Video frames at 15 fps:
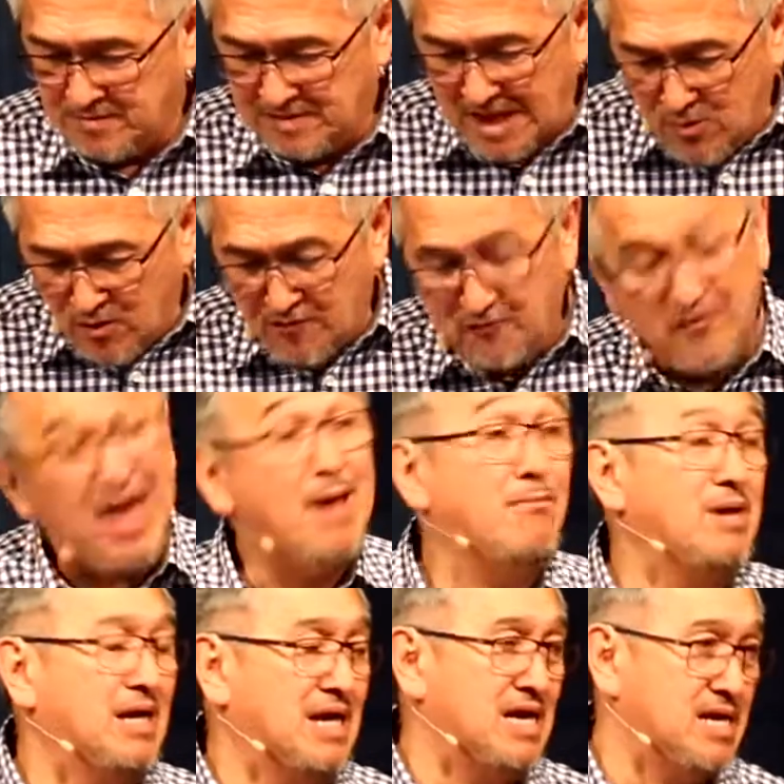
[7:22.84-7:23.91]
They were
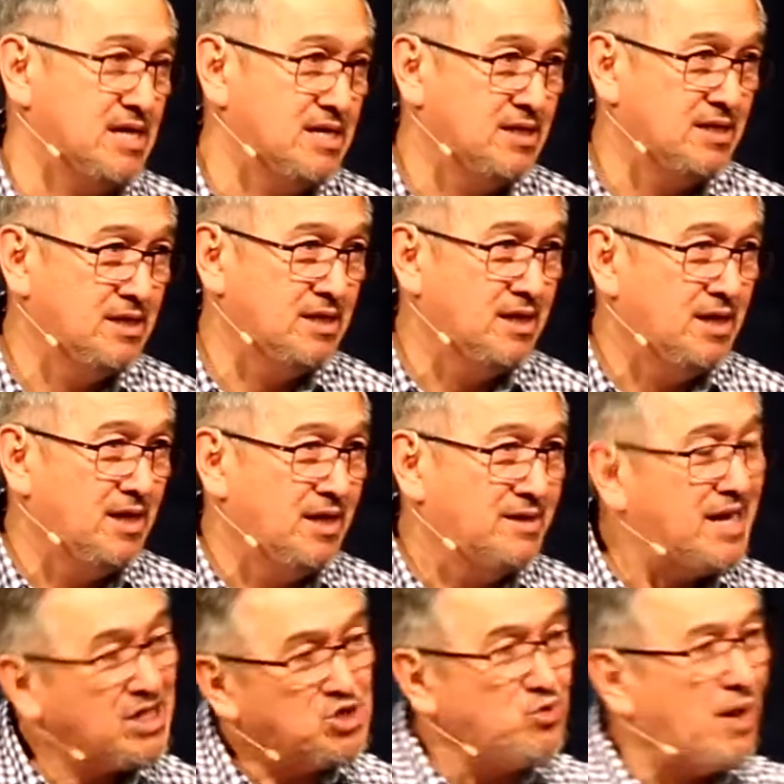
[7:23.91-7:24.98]
family.
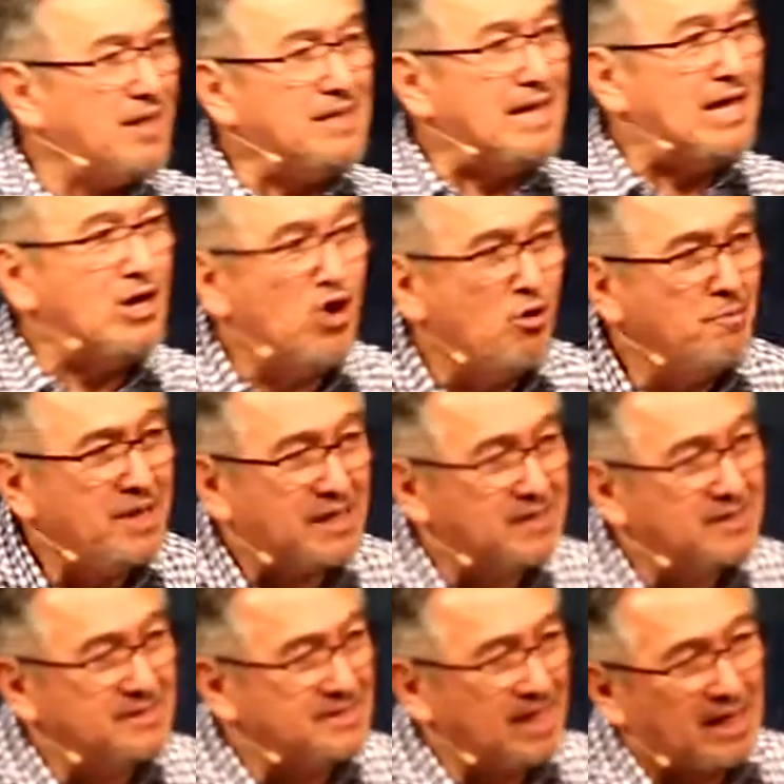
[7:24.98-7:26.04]
That's why Naomi
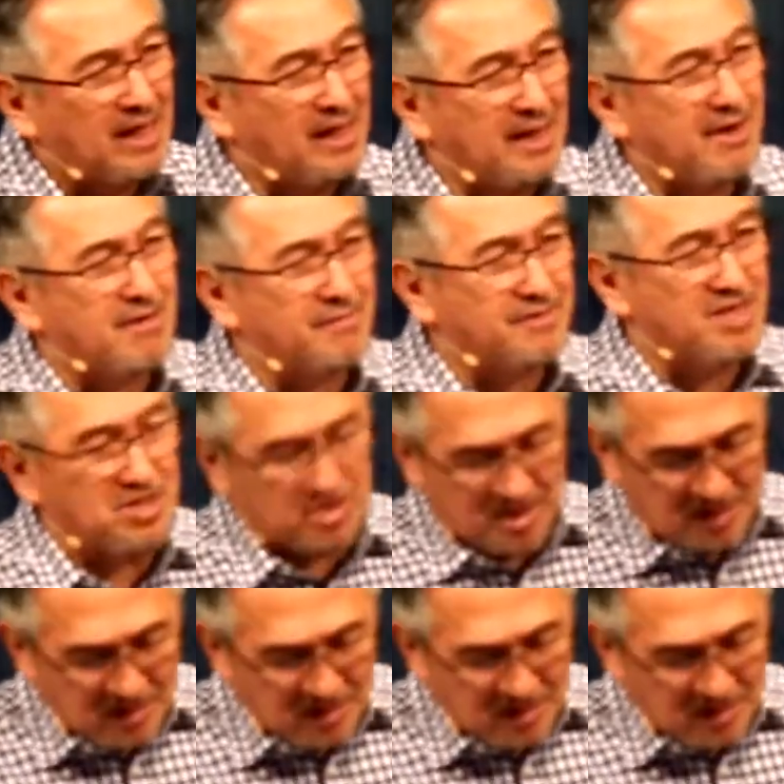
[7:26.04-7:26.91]
can declare this.